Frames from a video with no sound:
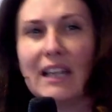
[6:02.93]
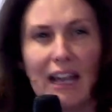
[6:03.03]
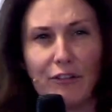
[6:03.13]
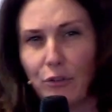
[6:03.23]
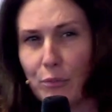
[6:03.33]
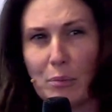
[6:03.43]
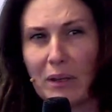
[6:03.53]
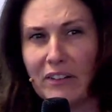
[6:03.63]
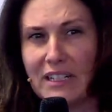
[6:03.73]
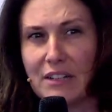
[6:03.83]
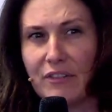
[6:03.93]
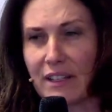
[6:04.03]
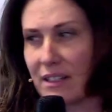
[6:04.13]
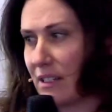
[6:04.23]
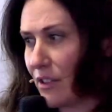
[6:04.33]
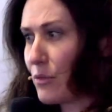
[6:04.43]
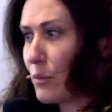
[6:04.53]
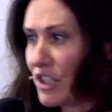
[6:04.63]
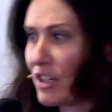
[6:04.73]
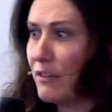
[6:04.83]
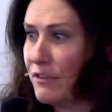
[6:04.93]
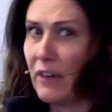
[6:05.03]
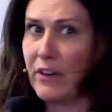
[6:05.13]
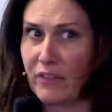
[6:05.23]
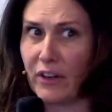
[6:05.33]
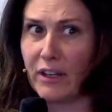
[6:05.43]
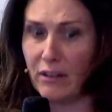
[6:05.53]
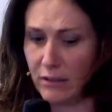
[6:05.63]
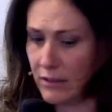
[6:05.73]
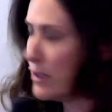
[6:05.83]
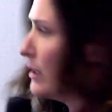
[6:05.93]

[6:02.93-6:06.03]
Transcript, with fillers: afferent pupillary defects and such, which are very, very hard.